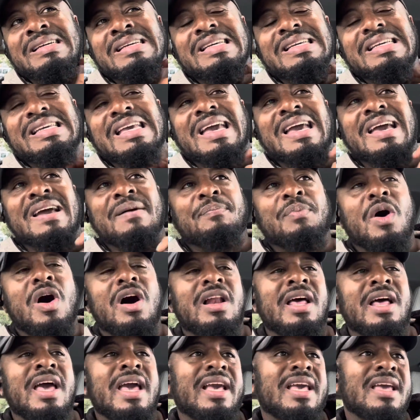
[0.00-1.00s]
yeah,
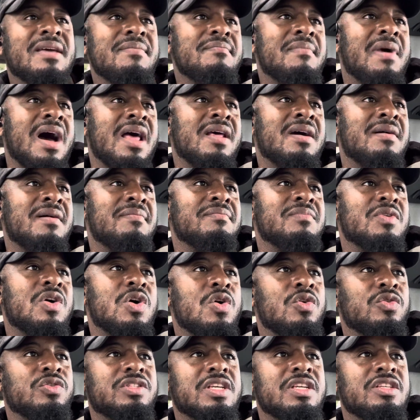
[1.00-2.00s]
Paul Heckenbottom
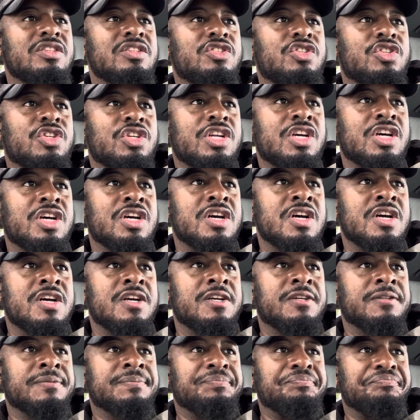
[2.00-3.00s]
goes into
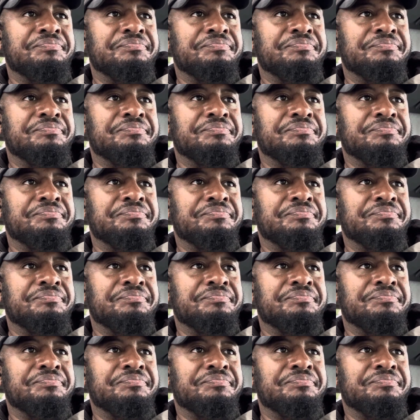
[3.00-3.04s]
the